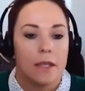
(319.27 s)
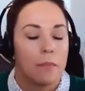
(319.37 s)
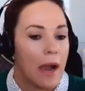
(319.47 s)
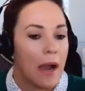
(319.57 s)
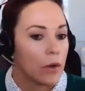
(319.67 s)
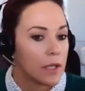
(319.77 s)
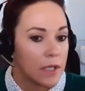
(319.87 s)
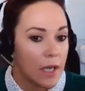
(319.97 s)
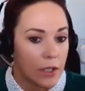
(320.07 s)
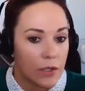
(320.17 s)
The power
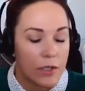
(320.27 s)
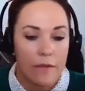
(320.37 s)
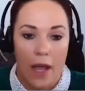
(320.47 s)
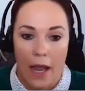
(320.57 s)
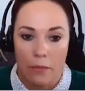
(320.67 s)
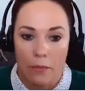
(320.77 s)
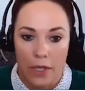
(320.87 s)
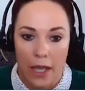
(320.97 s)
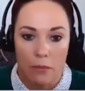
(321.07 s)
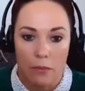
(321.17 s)
conductors of the
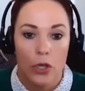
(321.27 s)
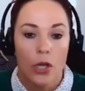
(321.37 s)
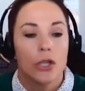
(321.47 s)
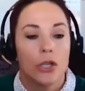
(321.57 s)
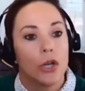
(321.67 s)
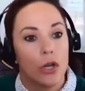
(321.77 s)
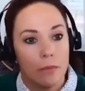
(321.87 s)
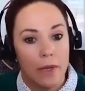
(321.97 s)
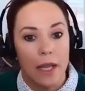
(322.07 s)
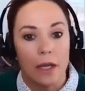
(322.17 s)
hybrid cable
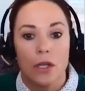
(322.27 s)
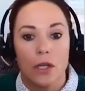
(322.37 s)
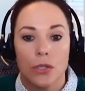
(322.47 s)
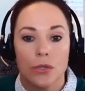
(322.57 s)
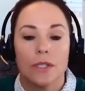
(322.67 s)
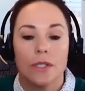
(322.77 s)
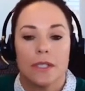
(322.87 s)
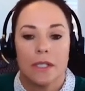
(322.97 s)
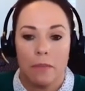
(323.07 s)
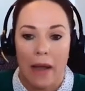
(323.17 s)
terminate to the
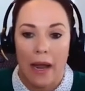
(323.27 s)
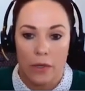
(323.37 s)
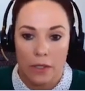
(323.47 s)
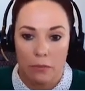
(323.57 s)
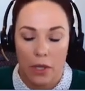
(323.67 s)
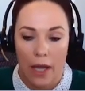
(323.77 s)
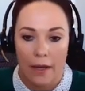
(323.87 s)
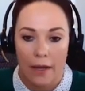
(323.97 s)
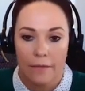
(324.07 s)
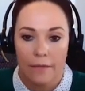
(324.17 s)
DC power supply.